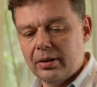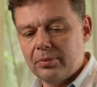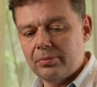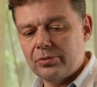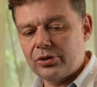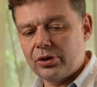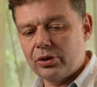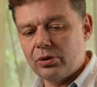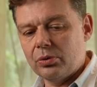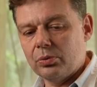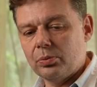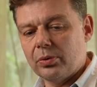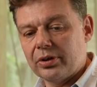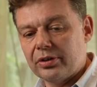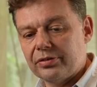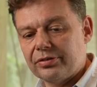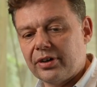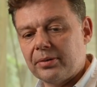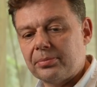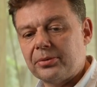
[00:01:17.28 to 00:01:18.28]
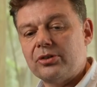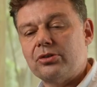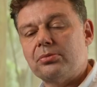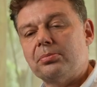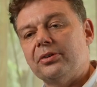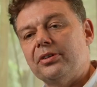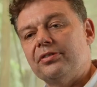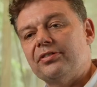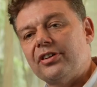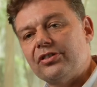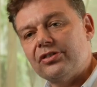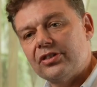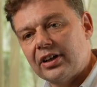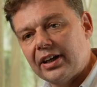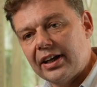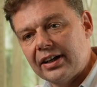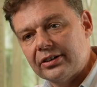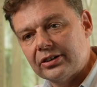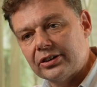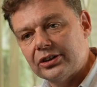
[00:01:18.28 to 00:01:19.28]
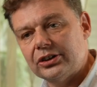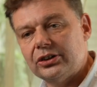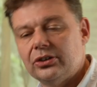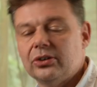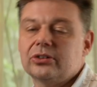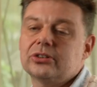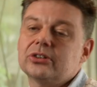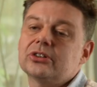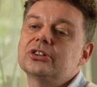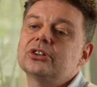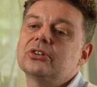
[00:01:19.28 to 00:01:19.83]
So one of our principal investigators, Dr.